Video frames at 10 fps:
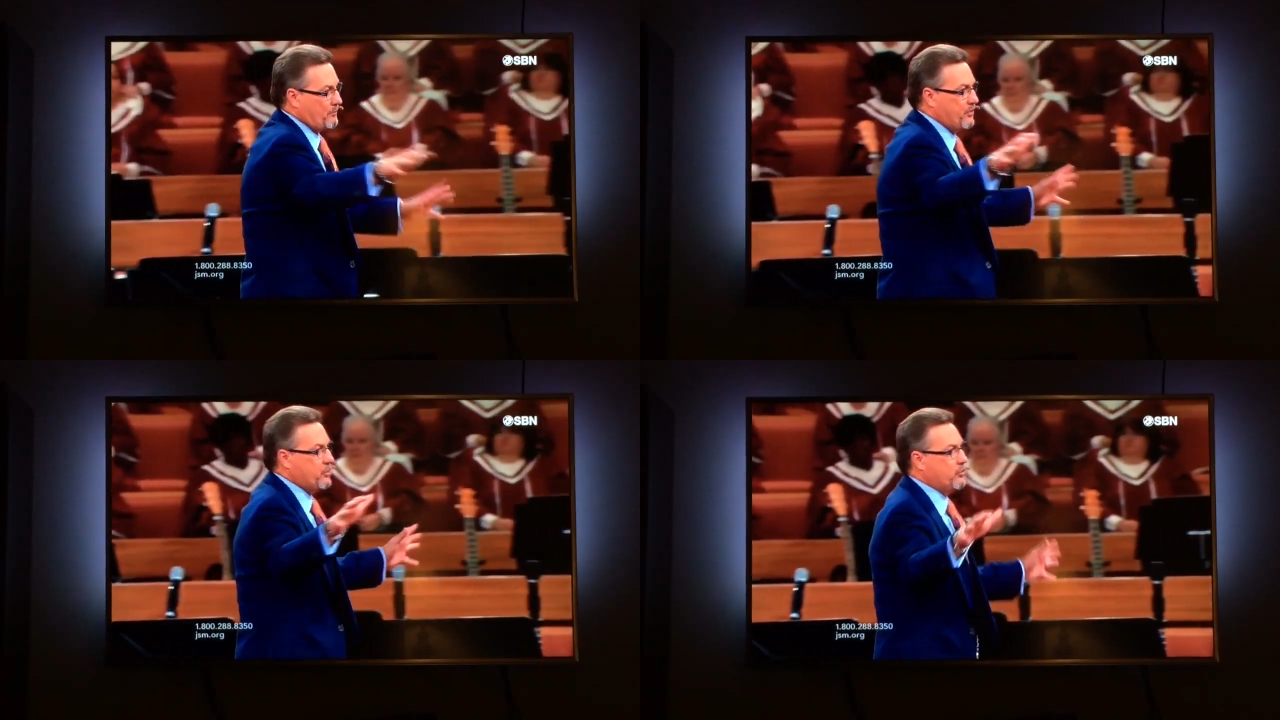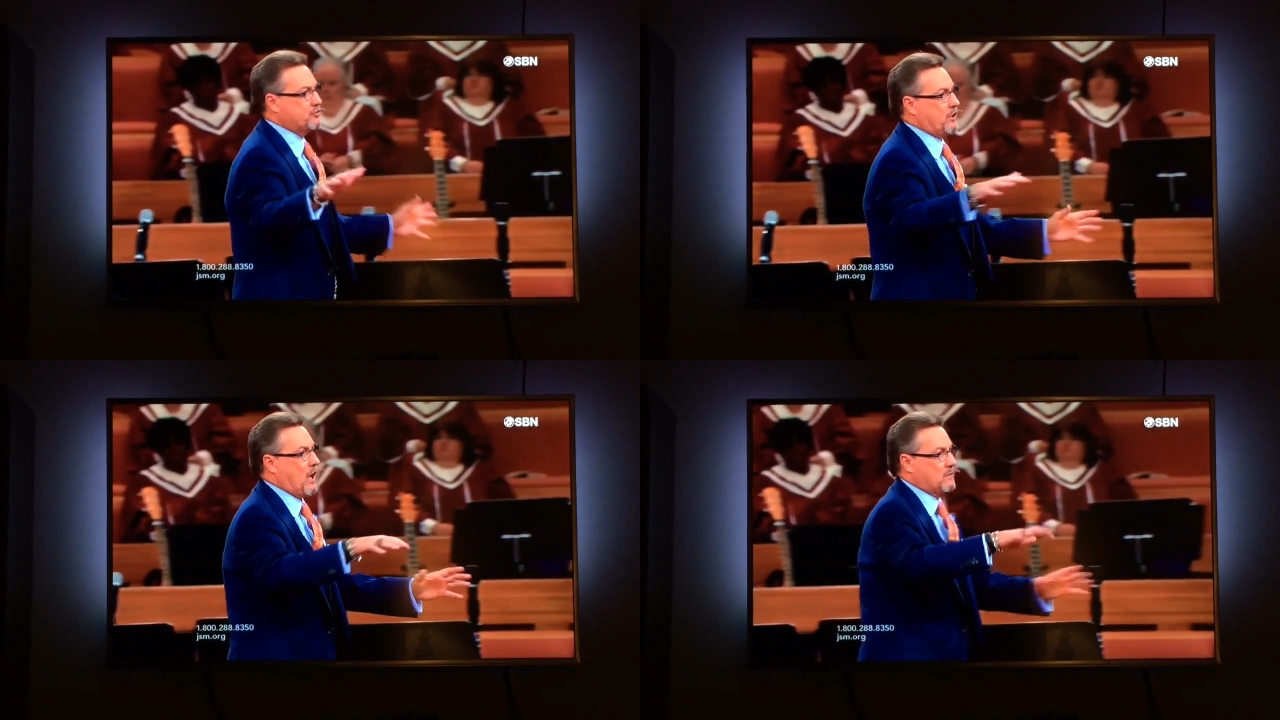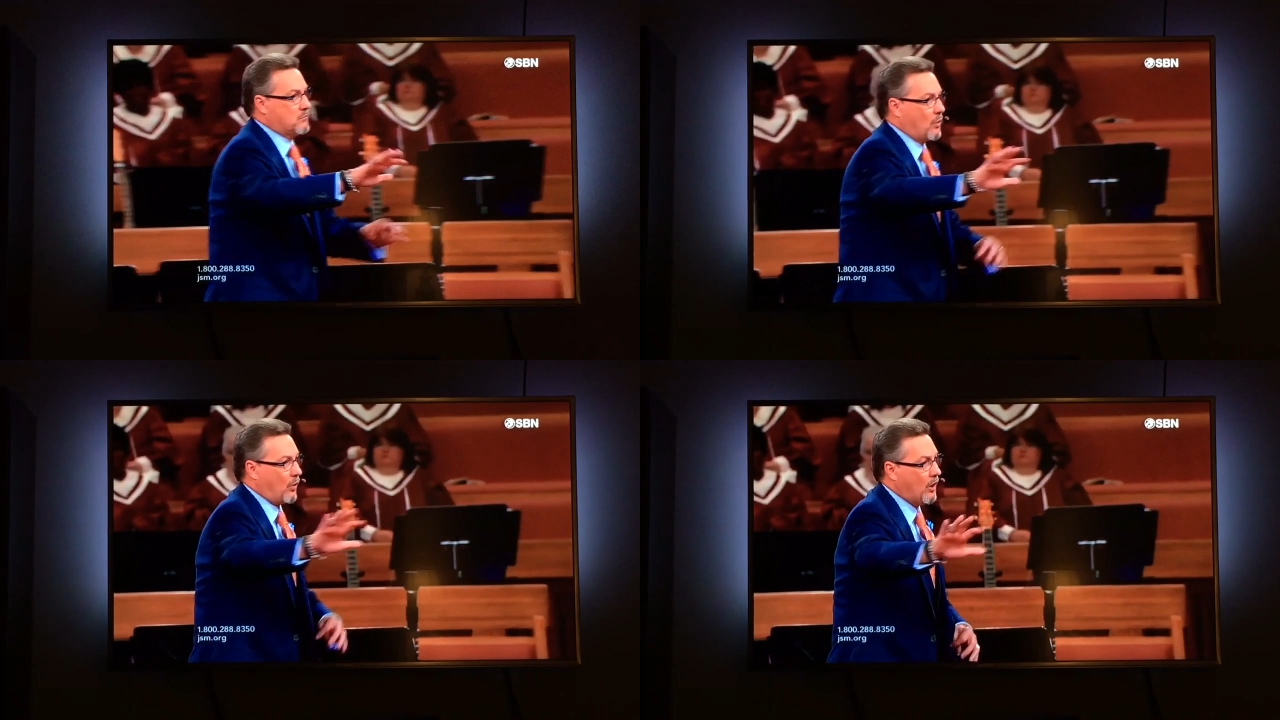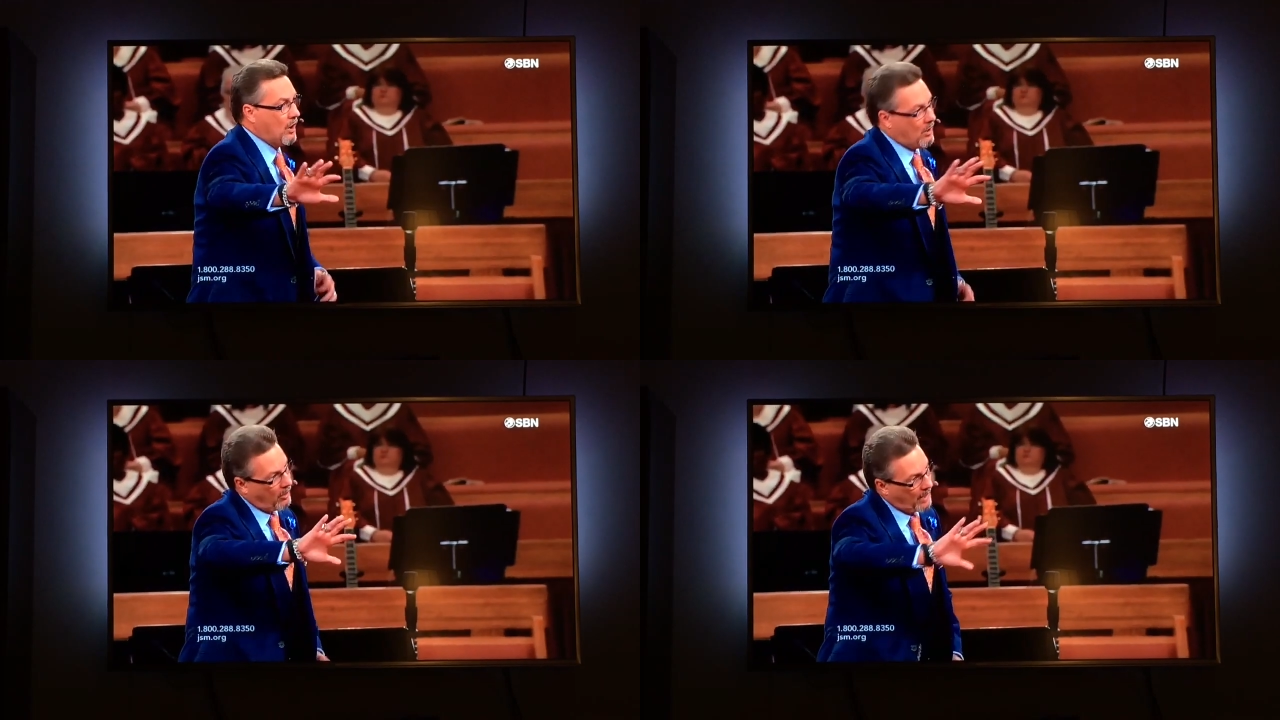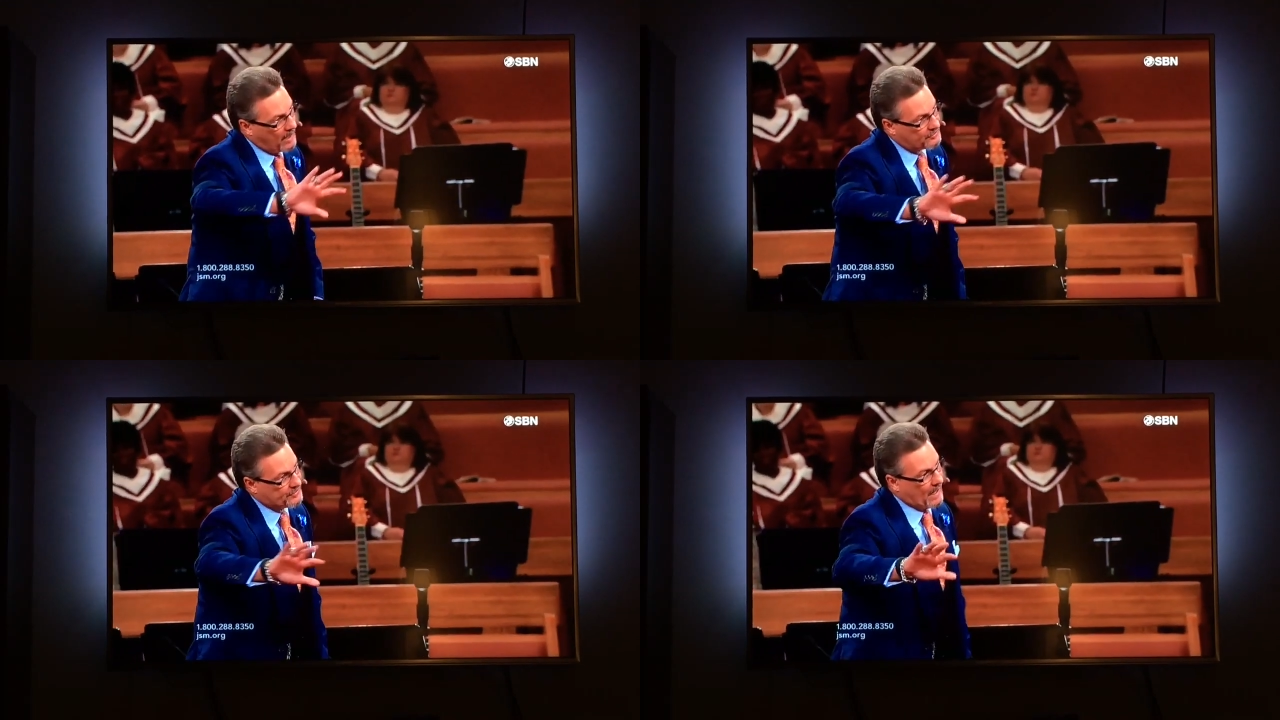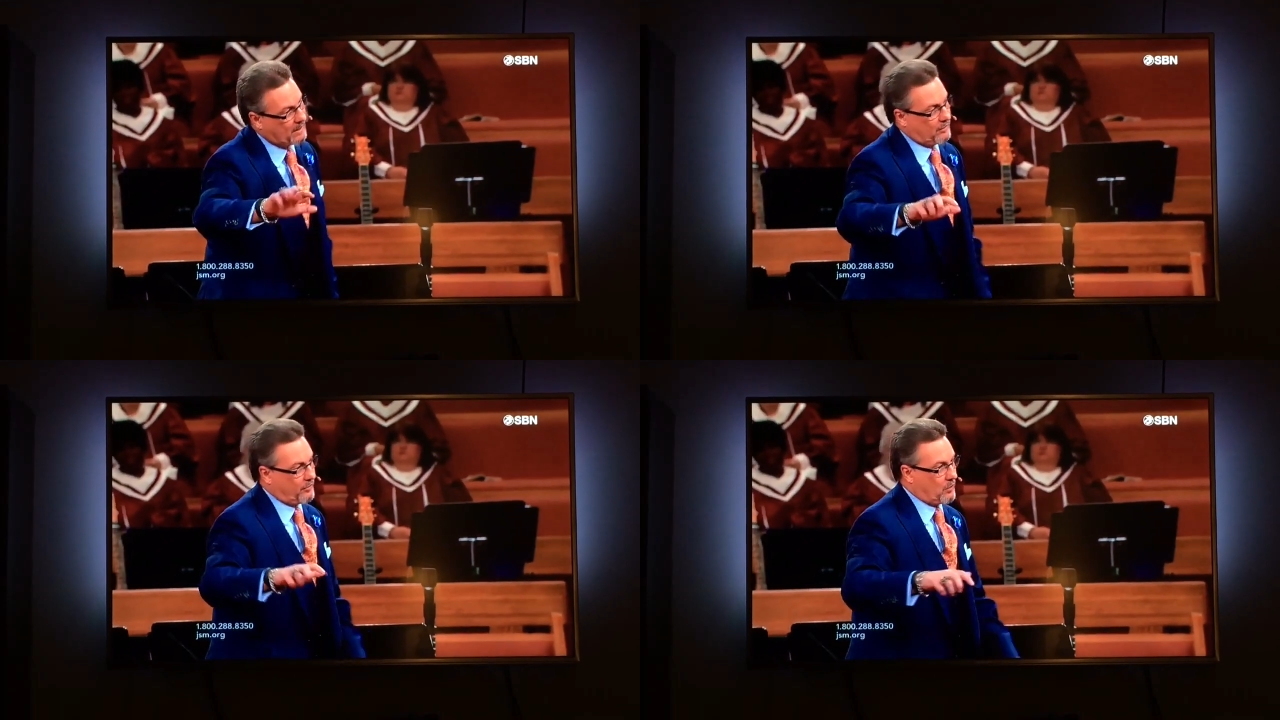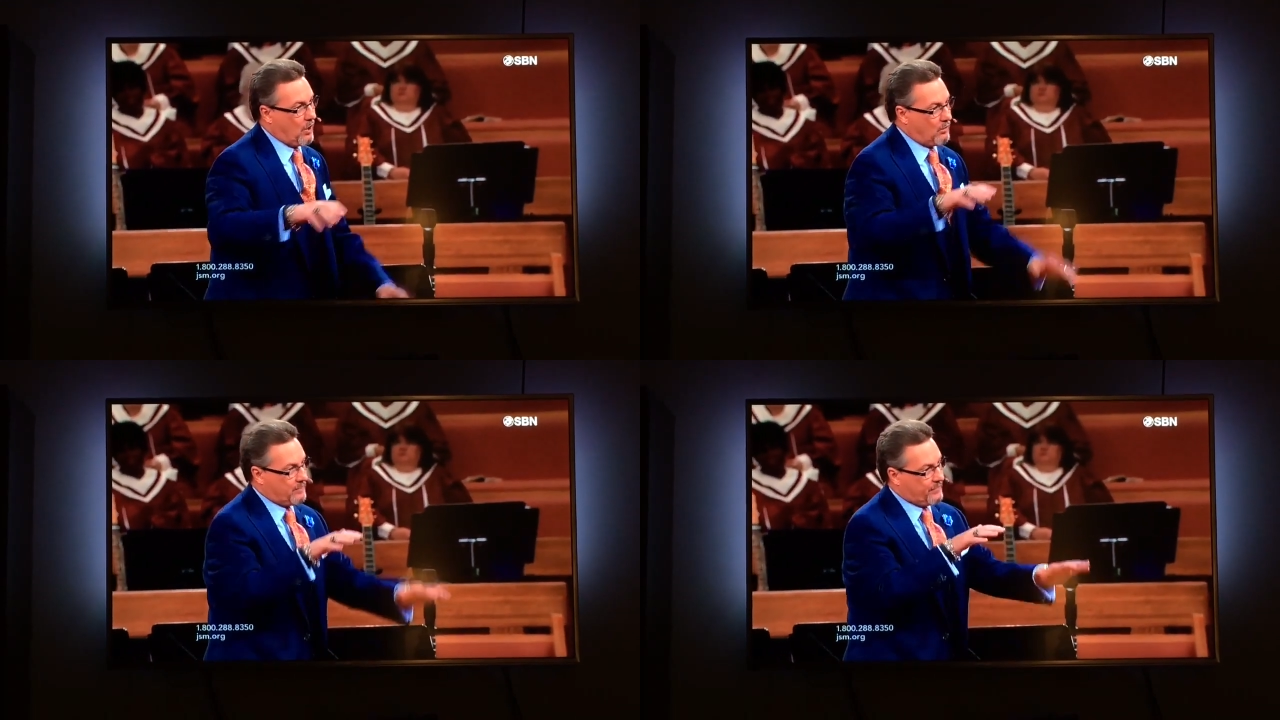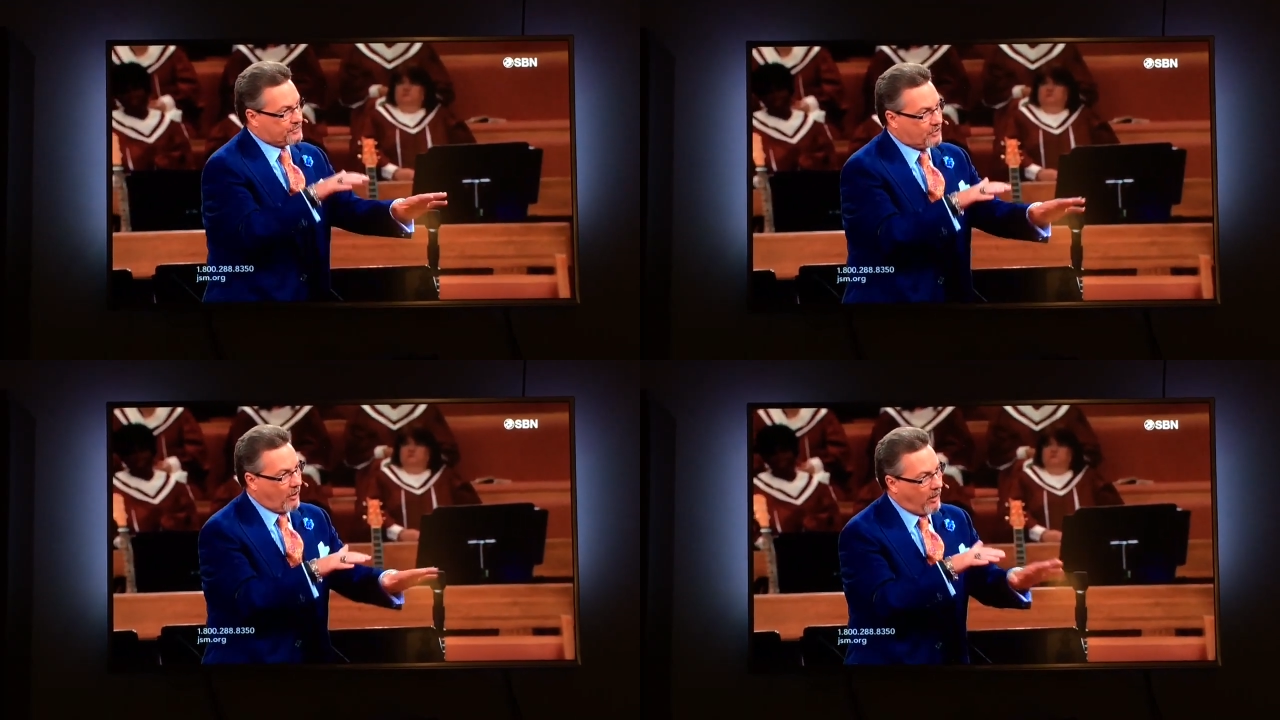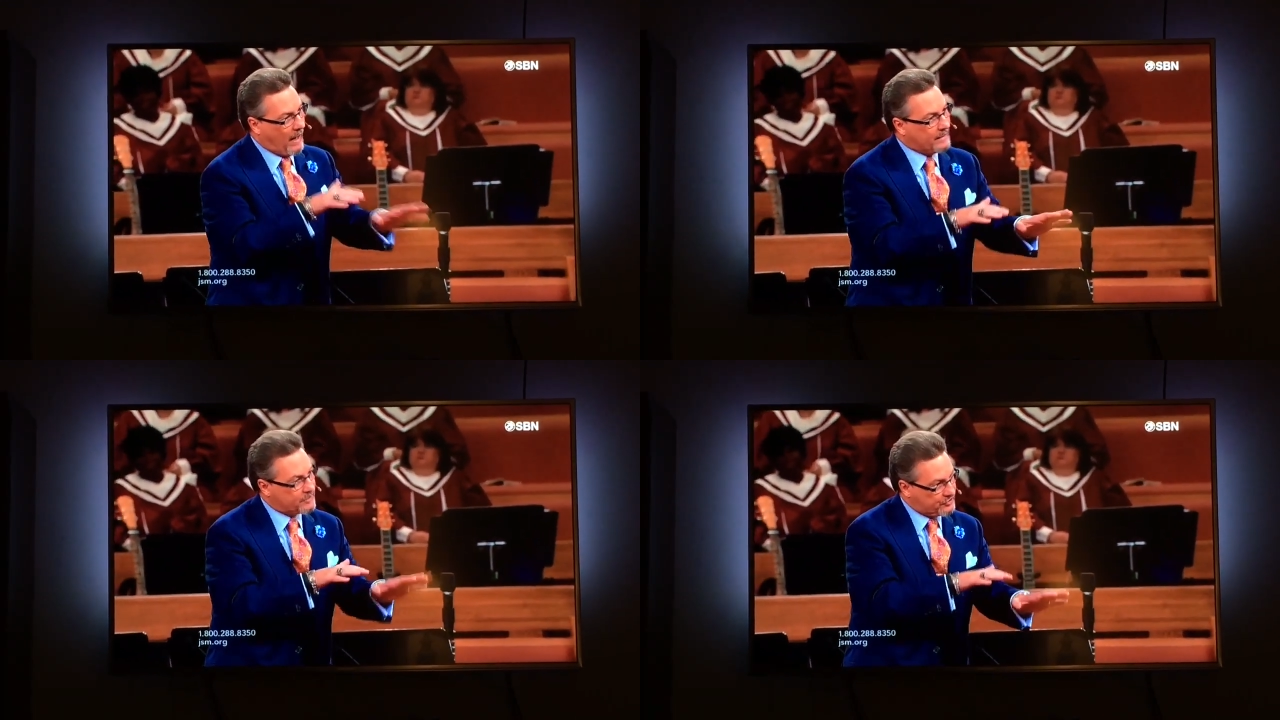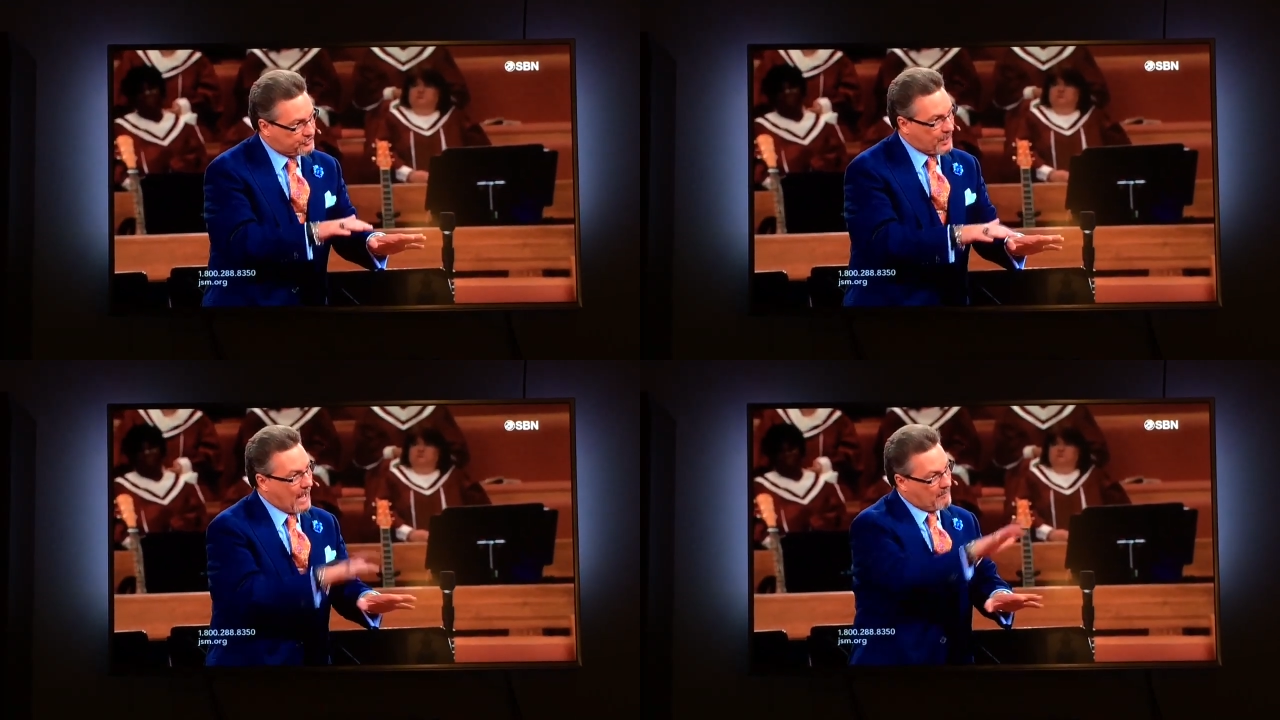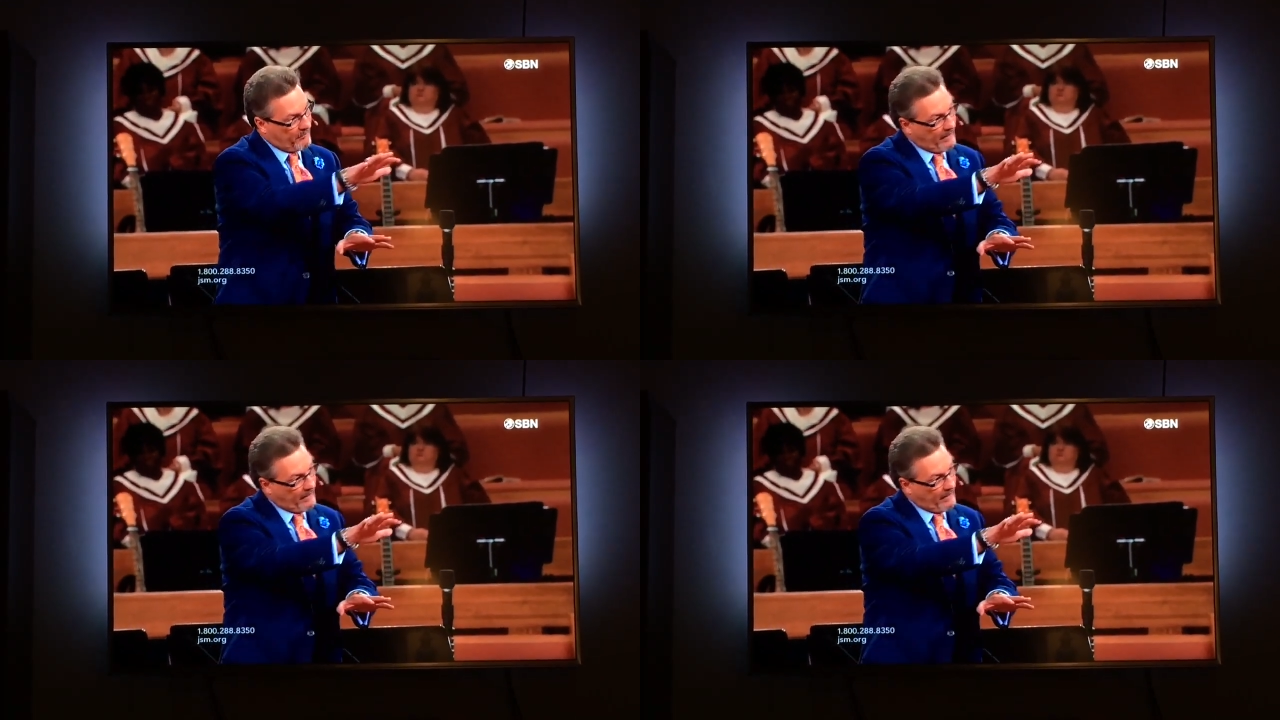a huge lawnmower on our side of the road, and this car had to stop